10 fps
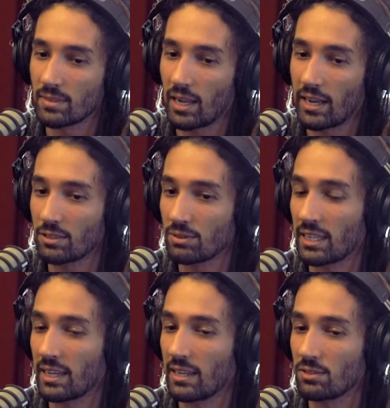I knew that
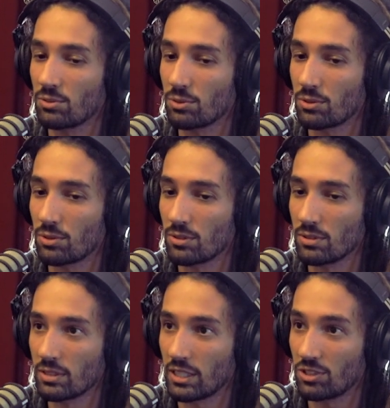I had a tour
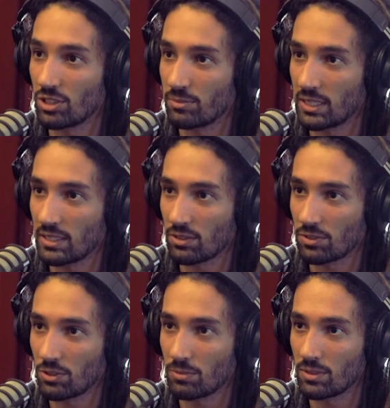in Germany in
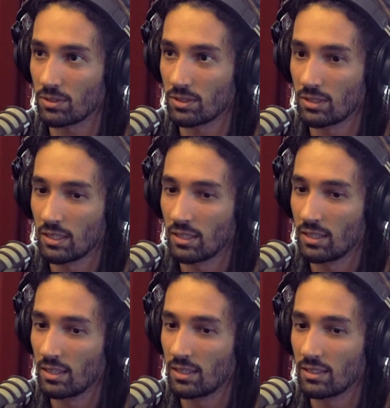October,
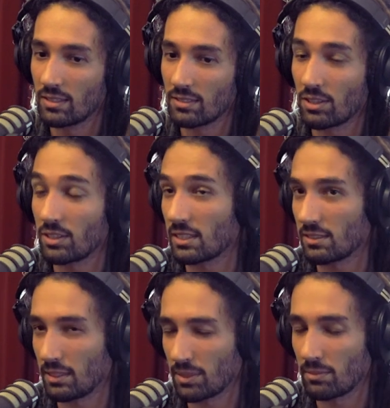starting in
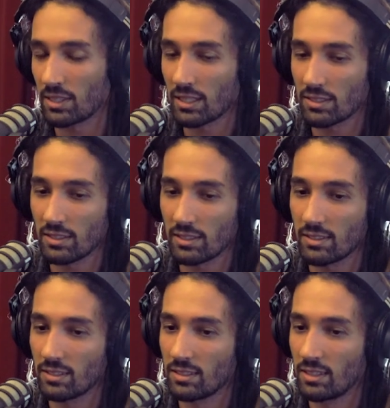September actually.
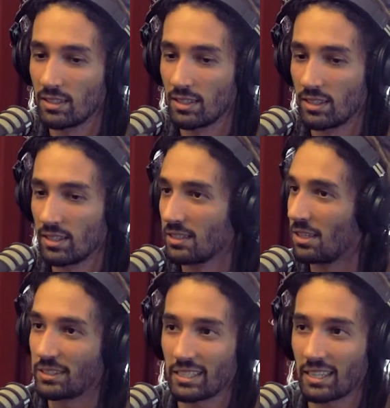And I
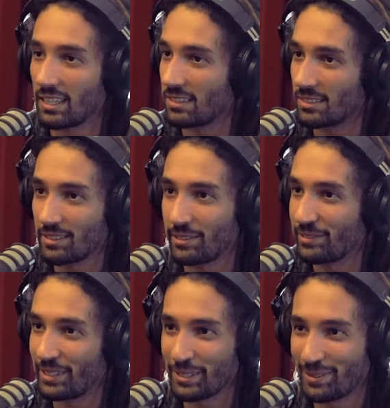was like, I can't start
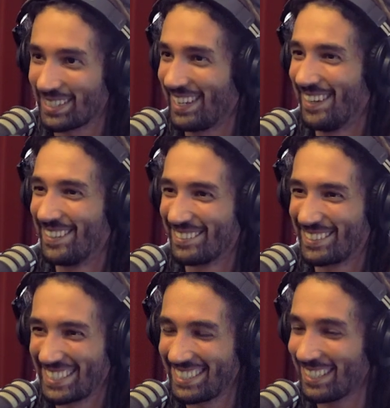therapy now.
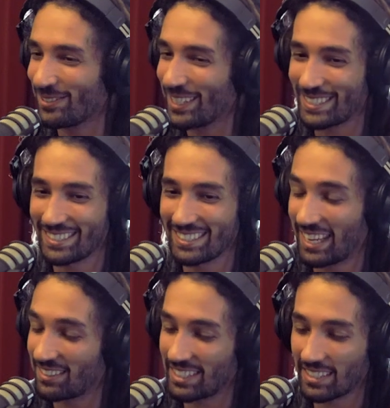She said, why? I
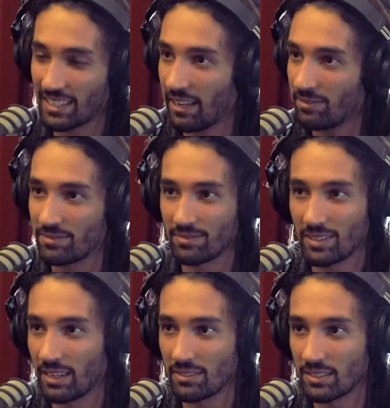was like, I
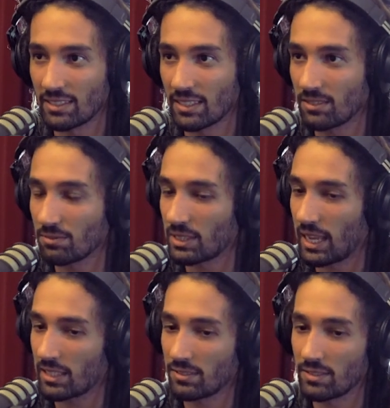have this thing with
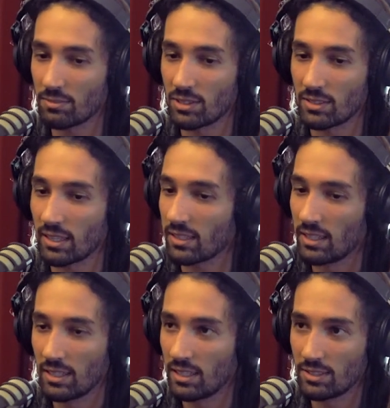activism. She's like,
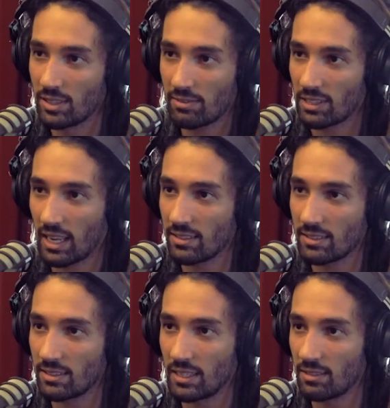you have to
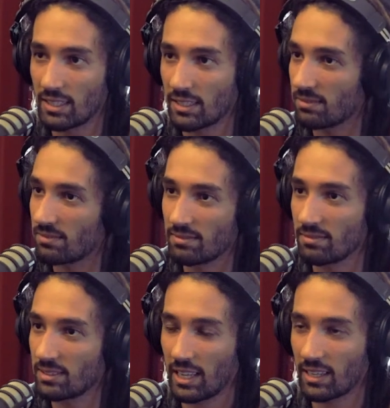cancel it. I was like,
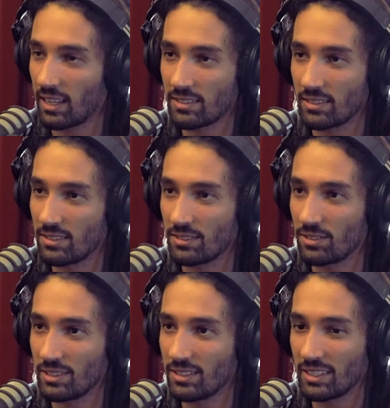can't cancel it,
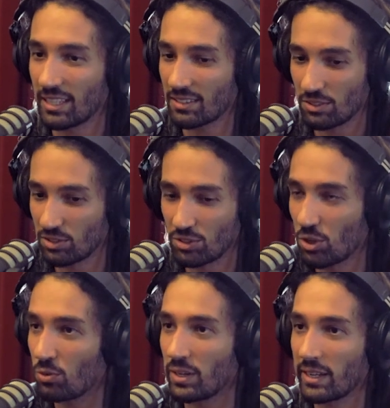sorry. Like, there's
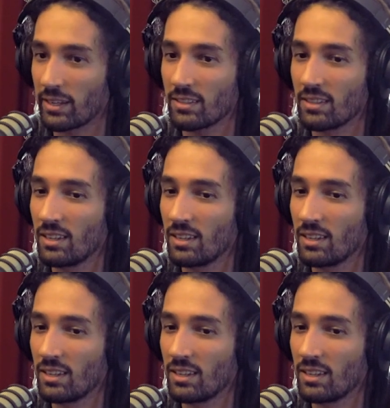no way.